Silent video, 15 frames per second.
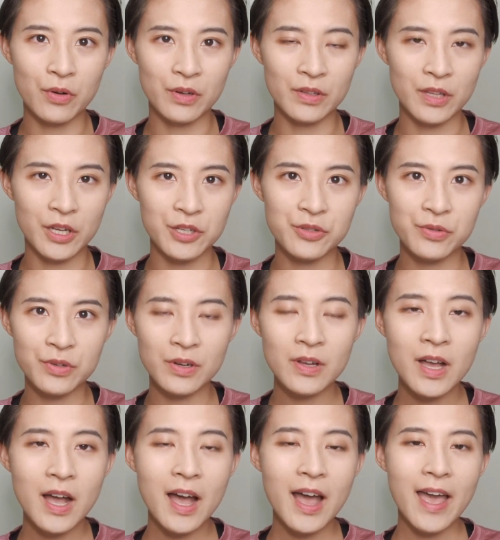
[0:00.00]
collateral,
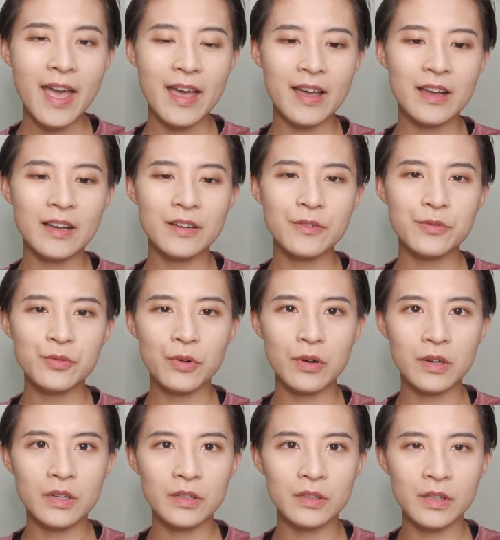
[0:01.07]
and
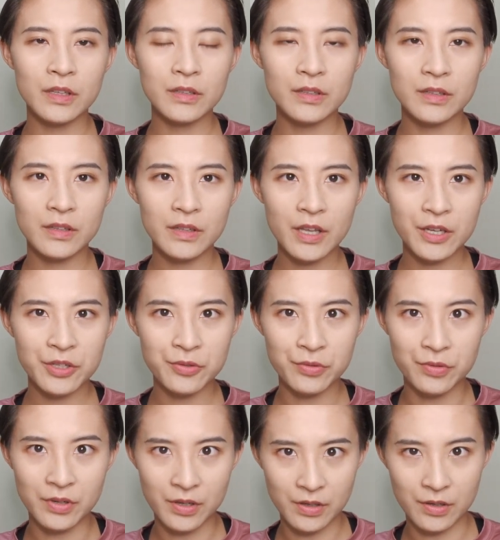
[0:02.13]
your
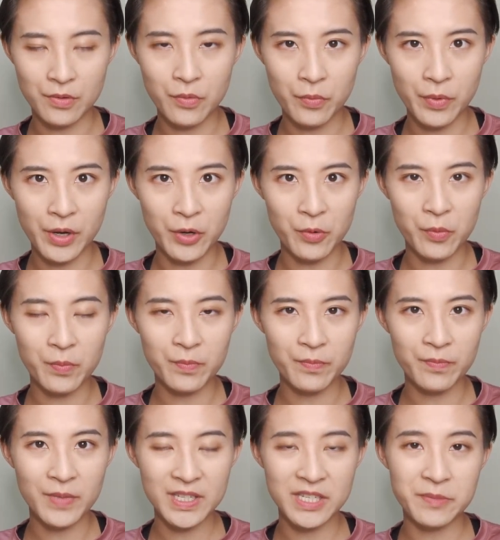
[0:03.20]
collateral
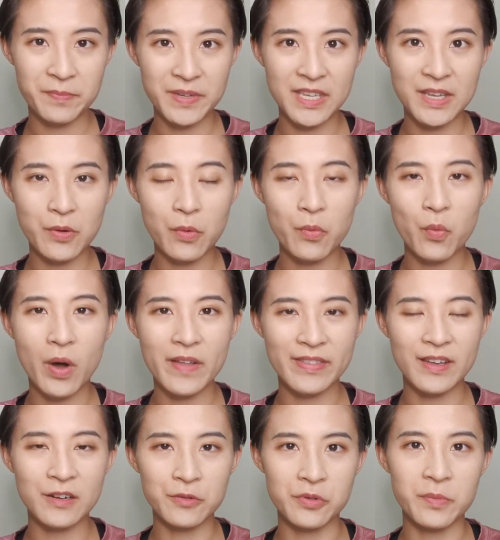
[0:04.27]
must be
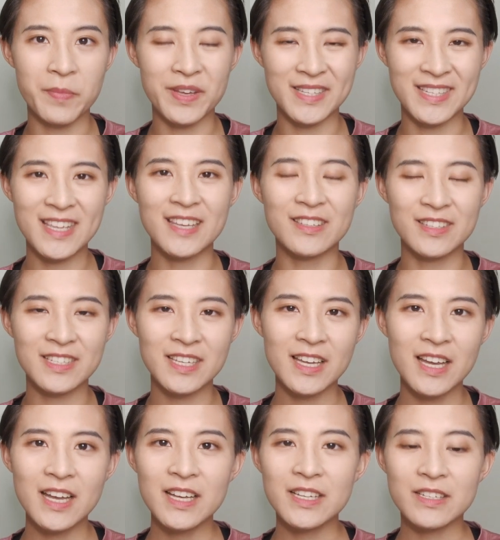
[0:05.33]
100%.
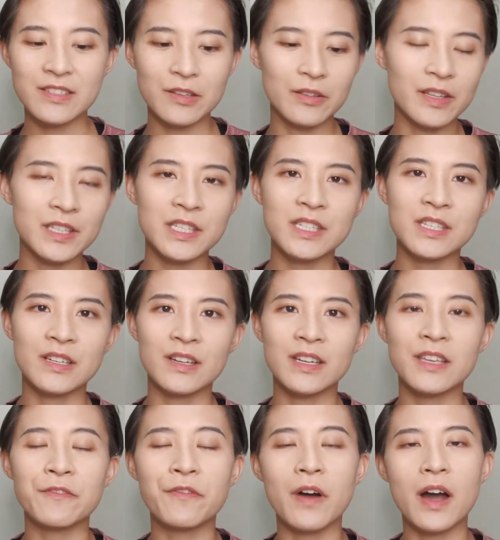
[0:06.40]
So let's say
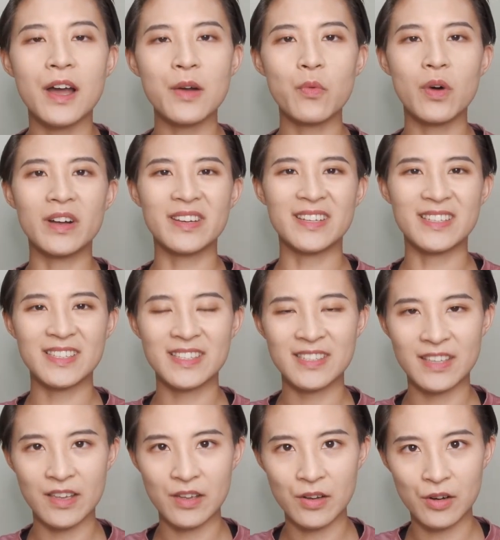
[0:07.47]
if I wanna
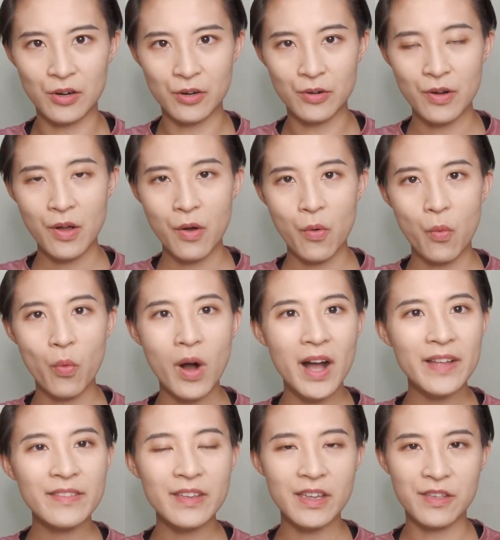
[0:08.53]
sell
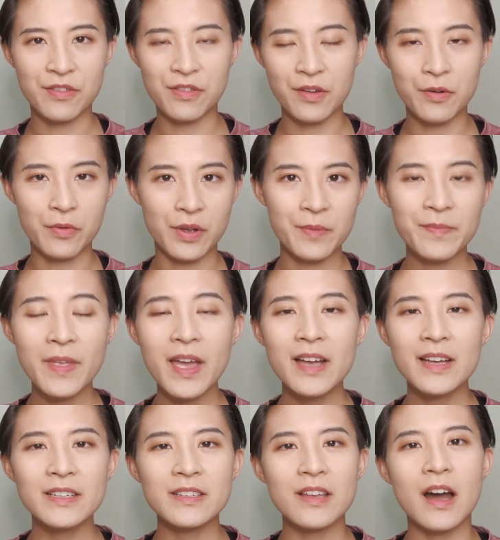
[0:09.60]
1 Ethereum,
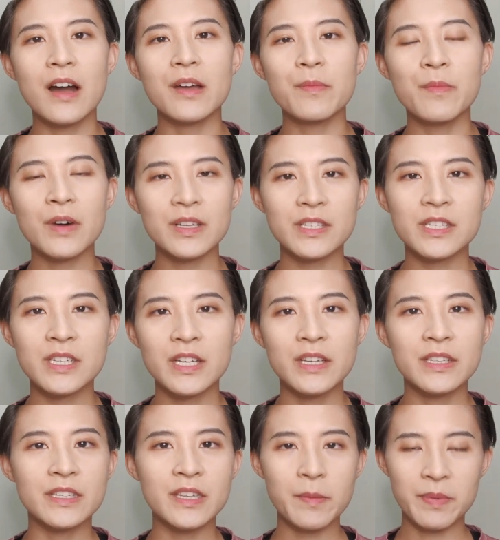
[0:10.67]
I must
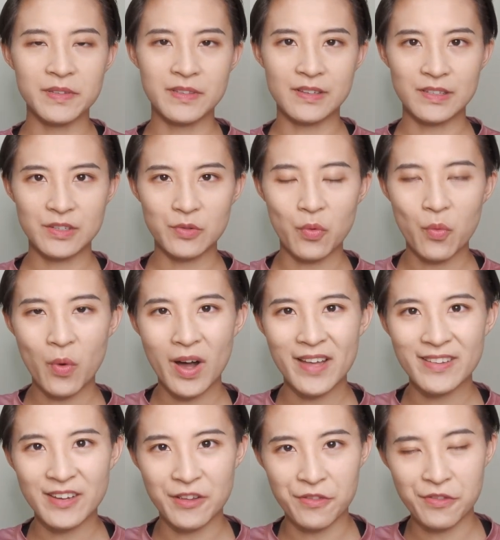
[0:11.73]
deposit 1
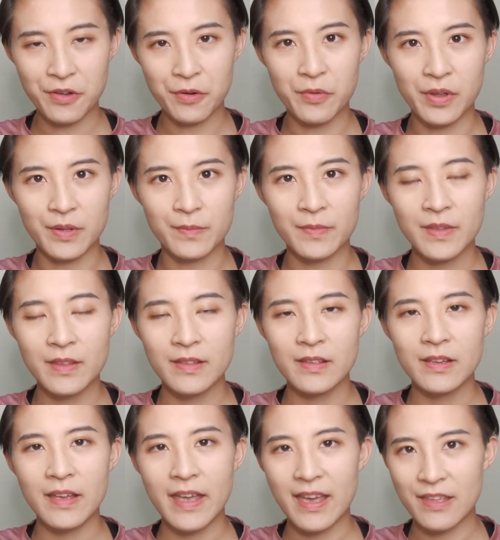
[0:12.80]
Ethereum,
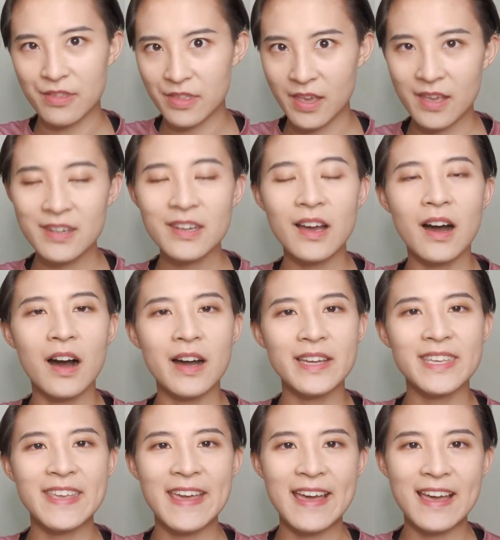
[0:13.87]
and then I
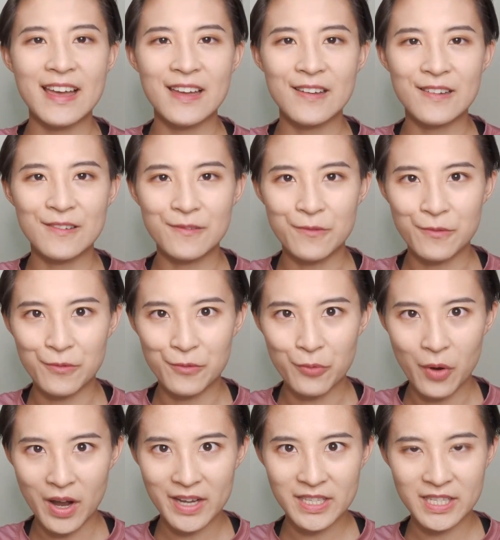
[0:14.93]
can
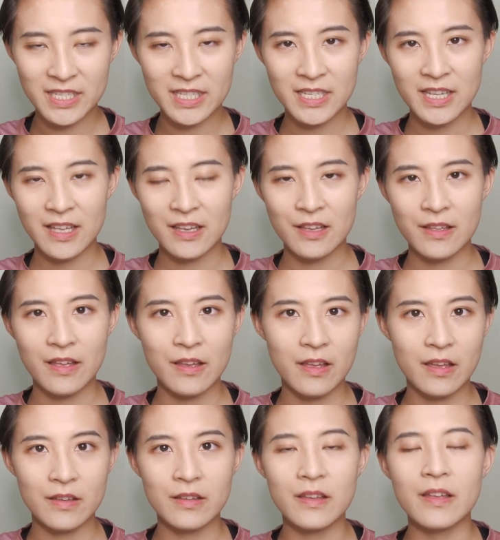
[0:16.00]
write
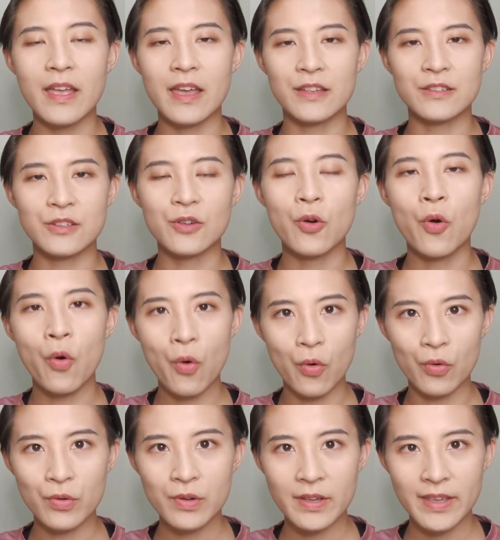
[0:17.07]
and
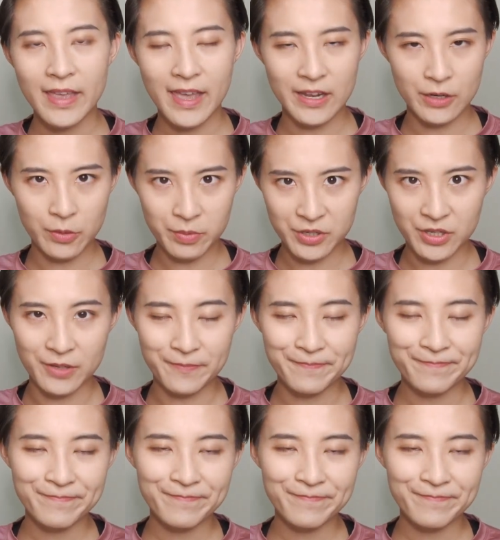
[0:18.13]
call an option.